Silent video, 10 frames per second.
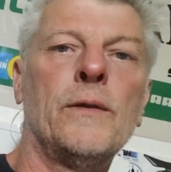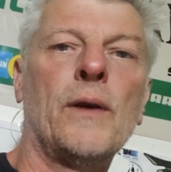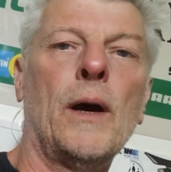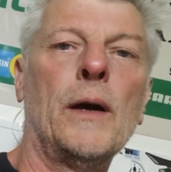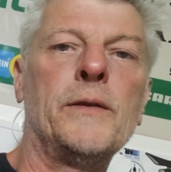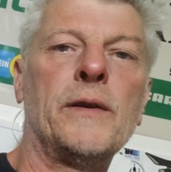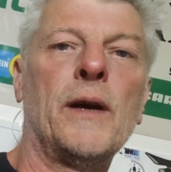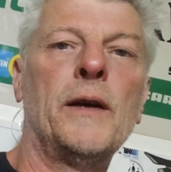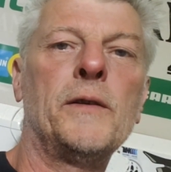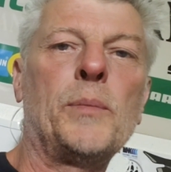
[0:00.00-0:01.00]
So
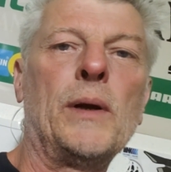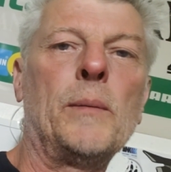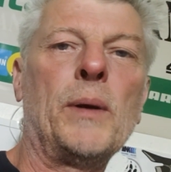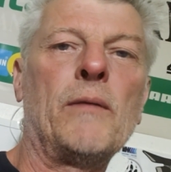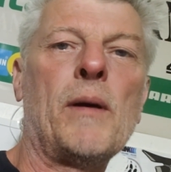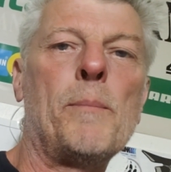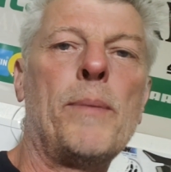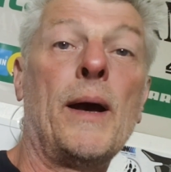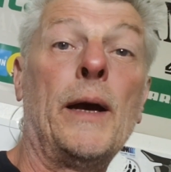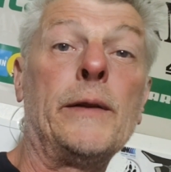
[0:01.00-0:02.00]
today's been a bit of a
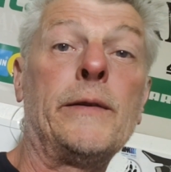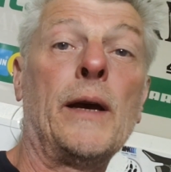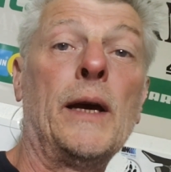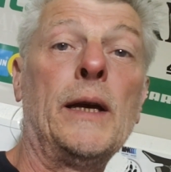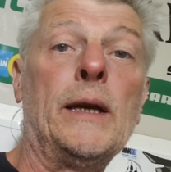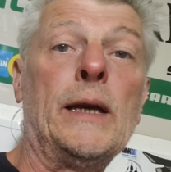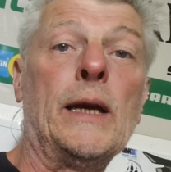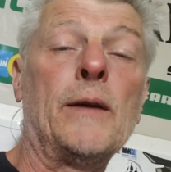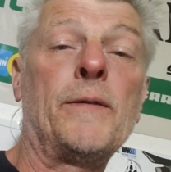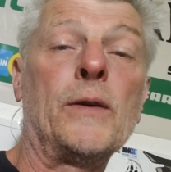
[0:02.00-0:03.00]
bad
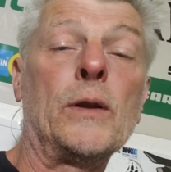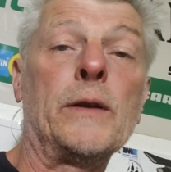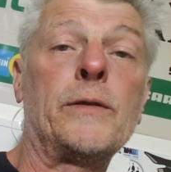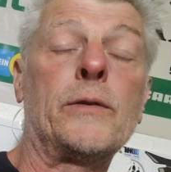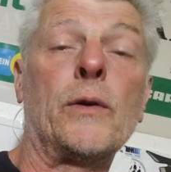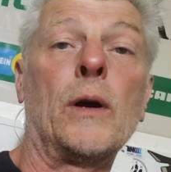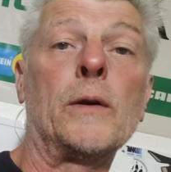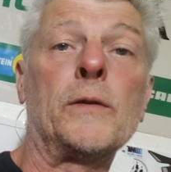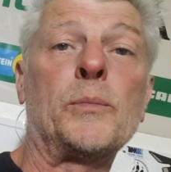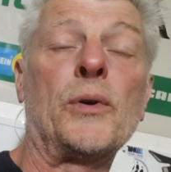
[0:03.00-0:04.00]
day for the Stratos